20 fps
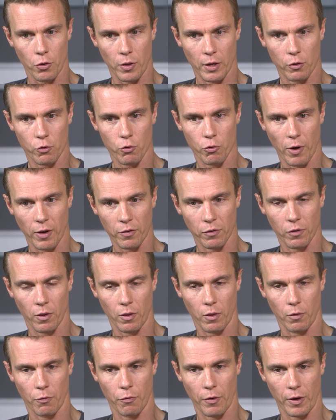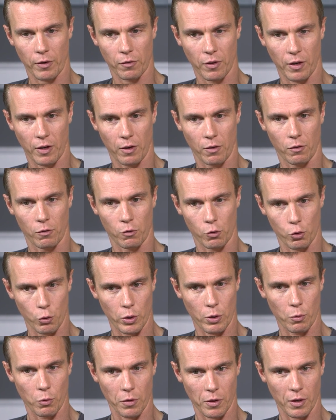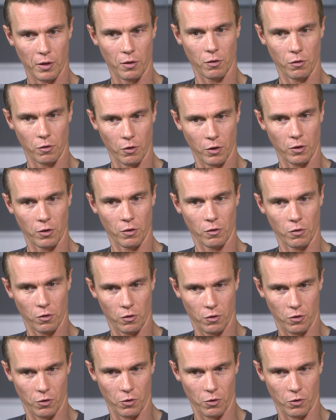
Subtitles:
They trust that the front end is doing what they designed it to do.